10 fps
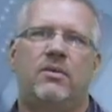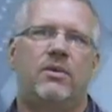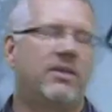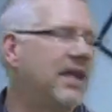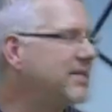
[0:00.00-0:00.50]

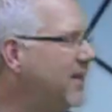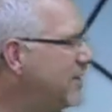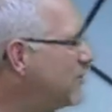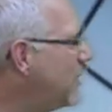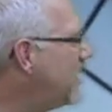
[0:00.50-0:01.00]
With last
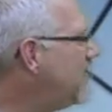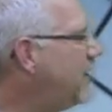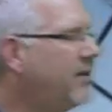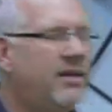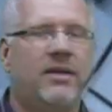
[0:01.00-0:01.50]
night's
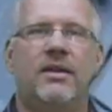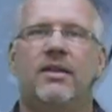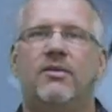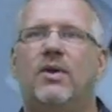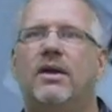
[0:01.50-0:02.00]
win,
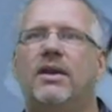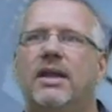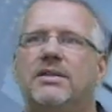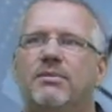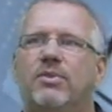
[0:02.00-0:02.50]
the
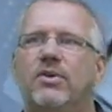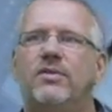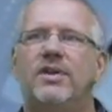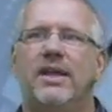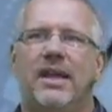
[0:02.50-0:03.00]
Wildcats
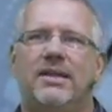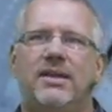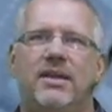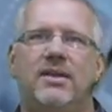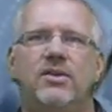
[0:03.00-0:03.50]
improved to
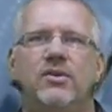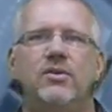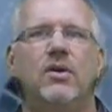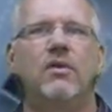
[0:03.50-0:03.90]
19 and 2